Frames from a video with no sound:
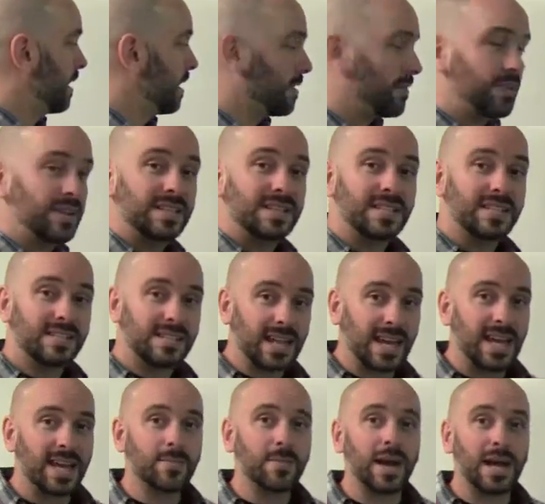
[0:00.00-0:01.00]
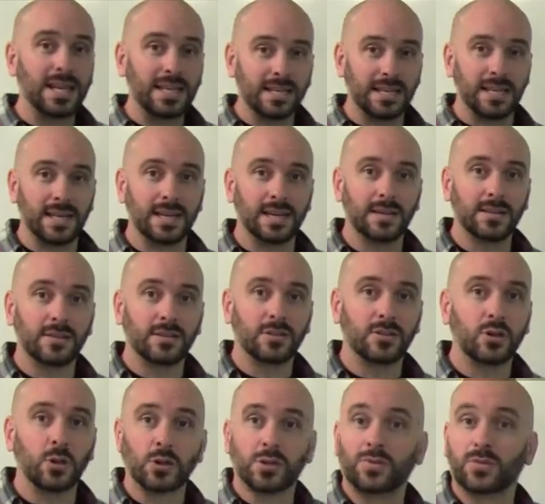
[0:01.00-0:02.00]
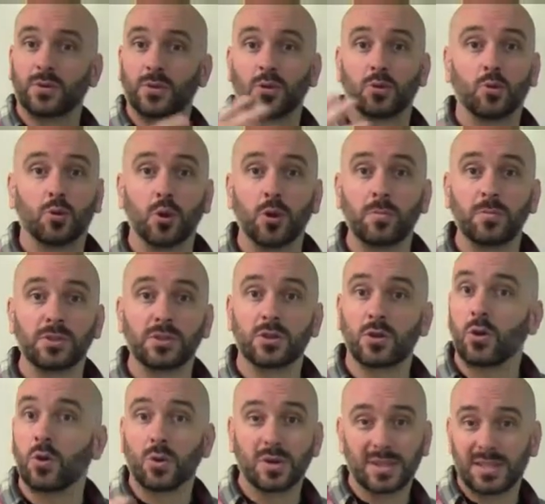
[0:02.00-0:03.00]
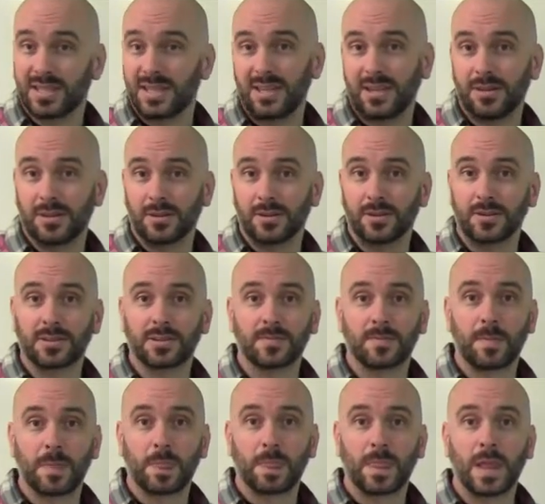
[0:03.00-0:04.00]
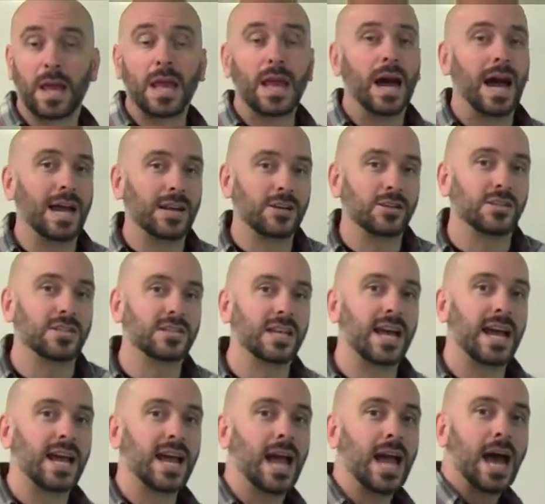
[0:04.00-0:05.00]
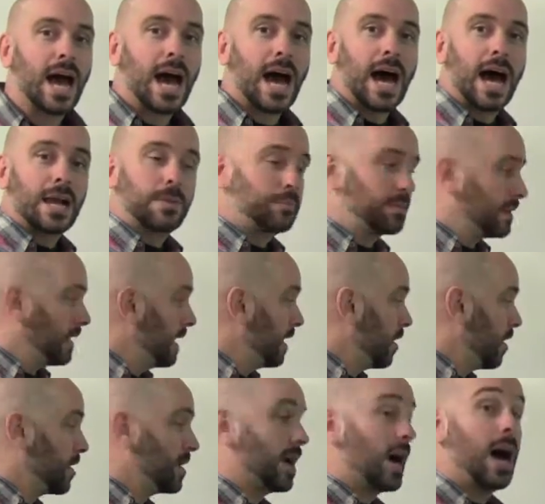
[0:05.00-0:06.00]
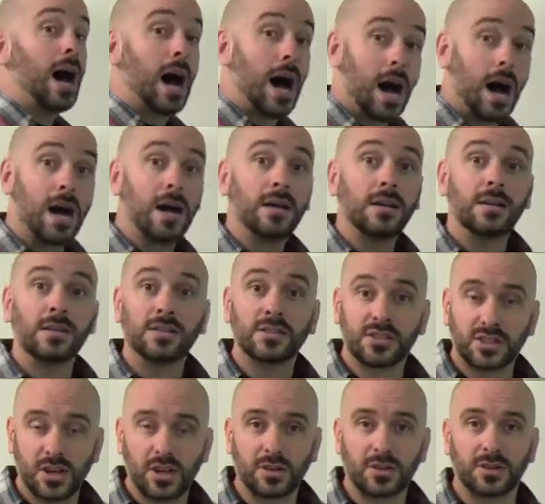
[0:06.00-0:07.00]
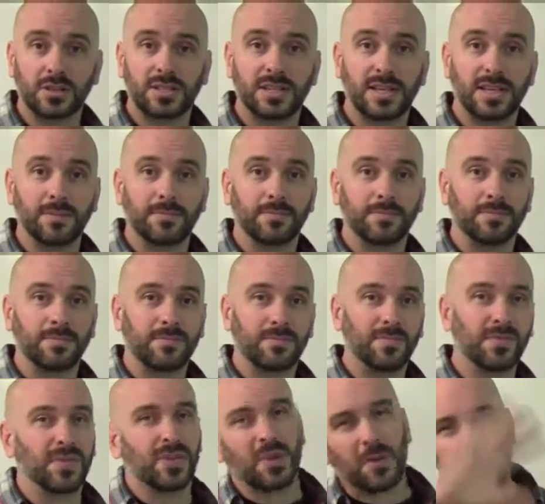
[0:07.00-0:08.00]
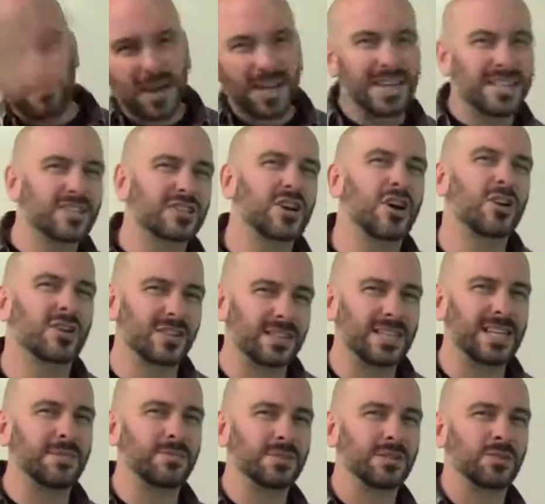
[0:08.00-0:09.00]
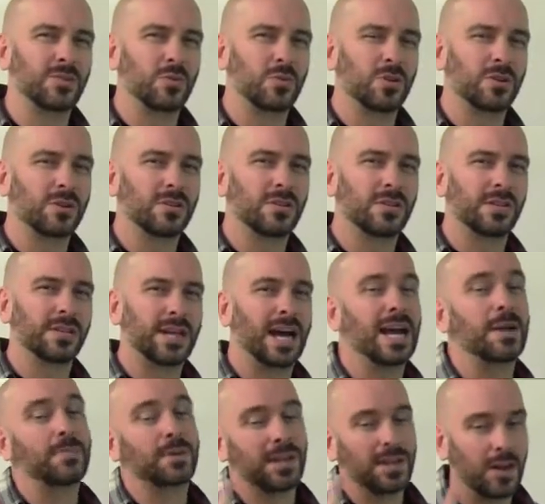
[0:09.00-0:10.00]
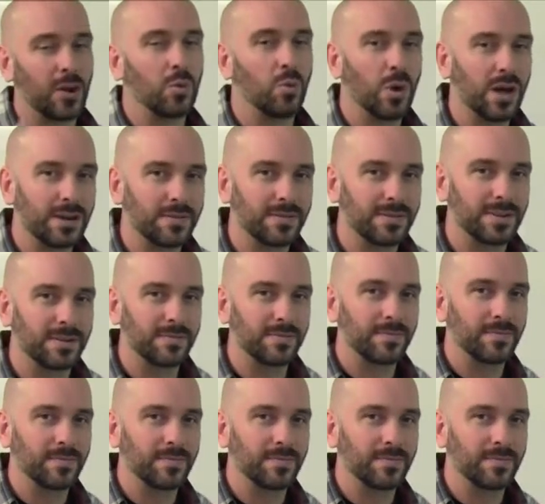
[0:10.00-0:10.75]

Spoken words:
This same idea goes for groups or singulars. I could say, I play on a soccer team. There are many soccer teams in the world, I play on one of them.